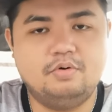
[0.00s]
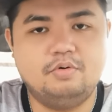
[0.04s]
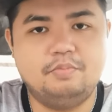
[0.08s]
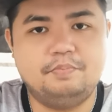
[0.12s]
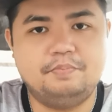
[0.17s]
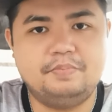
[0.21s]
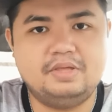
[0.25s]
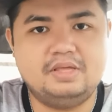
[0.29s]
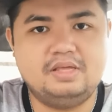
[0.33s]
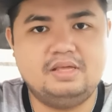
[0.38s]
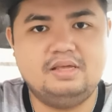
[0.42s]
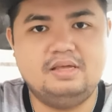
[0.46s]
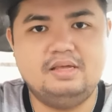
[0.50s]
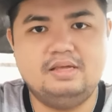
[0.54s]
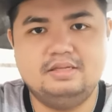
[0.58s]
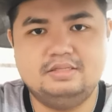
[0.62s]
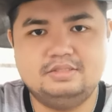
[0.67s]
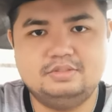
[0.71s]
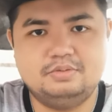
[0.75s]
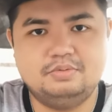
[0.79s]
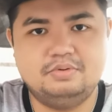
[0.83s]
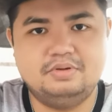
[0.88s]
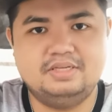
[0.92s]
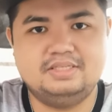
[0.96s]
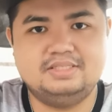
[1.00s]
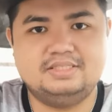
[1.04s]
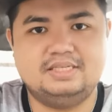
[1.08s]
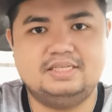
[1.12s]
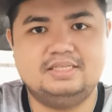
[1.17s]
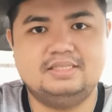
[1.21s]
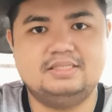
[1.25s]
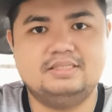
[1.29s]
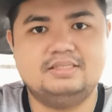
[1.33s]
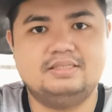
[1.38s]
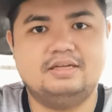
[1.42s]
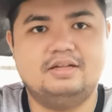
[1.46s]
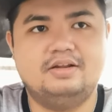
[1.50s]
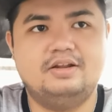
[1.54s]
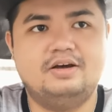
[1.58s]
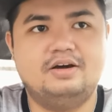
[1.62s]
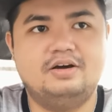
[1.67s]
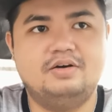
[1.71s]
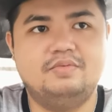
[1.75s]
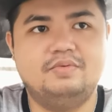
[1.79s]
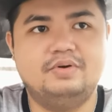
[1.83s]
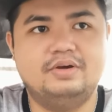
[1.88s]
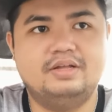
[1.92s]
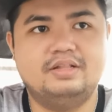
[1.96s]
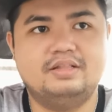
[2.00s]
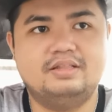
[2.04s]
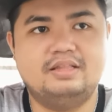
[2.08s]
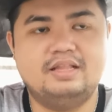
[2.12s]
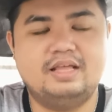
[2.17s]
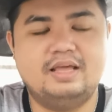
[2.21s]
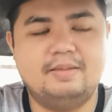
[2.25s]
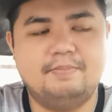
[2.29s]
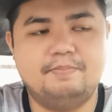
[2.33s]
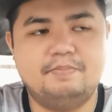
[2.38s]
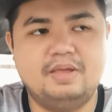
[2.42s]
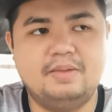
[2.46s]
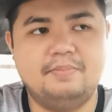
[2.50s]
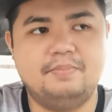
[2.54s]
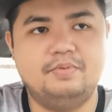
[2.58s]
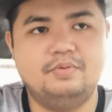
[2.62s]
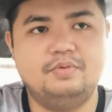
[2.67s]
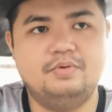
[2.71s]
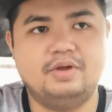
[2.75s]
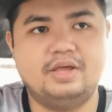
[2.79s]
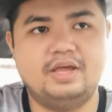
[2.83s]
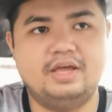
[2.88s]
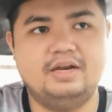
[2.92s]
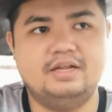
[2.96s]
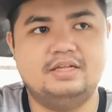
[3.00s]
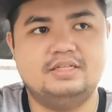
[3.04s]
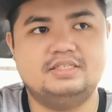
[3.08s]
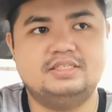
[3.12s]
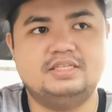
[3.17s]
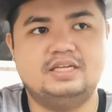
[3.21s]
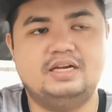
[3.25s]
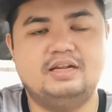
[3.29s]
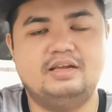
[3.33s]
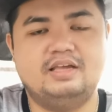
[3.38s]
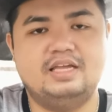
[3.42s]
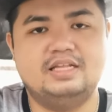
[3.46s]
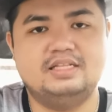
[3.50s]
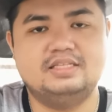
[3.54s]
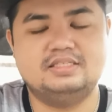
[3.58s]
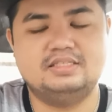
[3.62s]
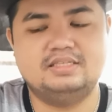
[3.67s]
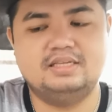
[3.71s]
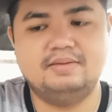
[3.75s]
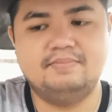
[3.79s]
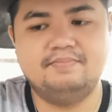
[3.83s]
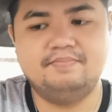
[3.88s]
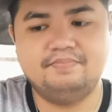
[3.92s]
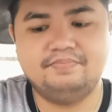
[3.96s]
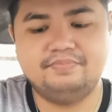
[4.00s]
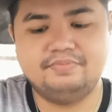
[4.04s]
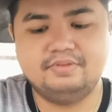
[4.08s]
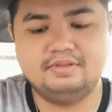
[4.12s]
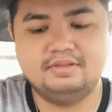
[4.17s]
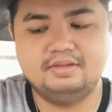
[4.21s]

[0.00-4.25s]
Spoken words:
OP to exist along with people who cannot stand against them?